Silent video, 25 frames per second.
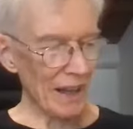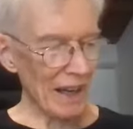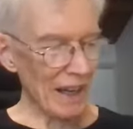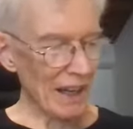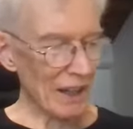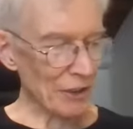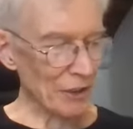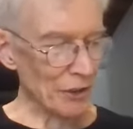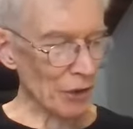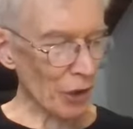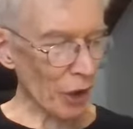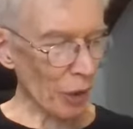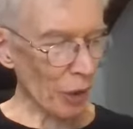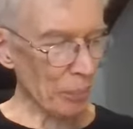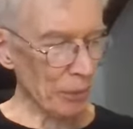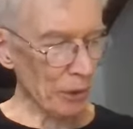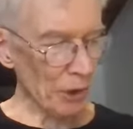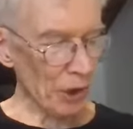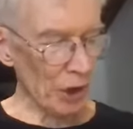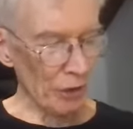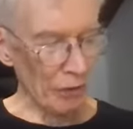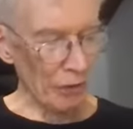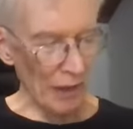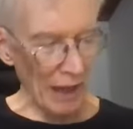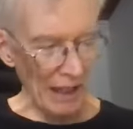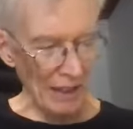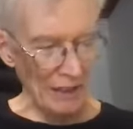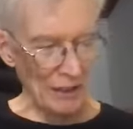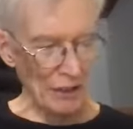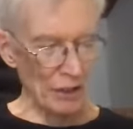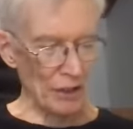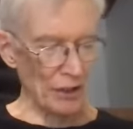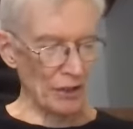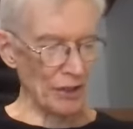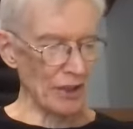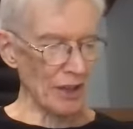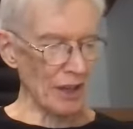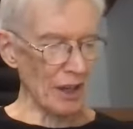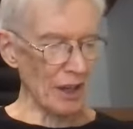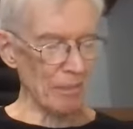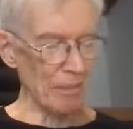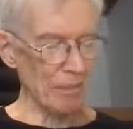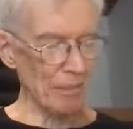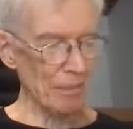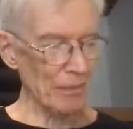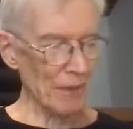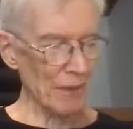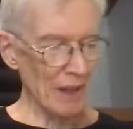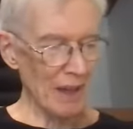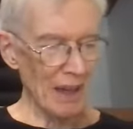that is so beautiful. I just,
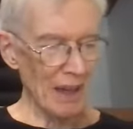um,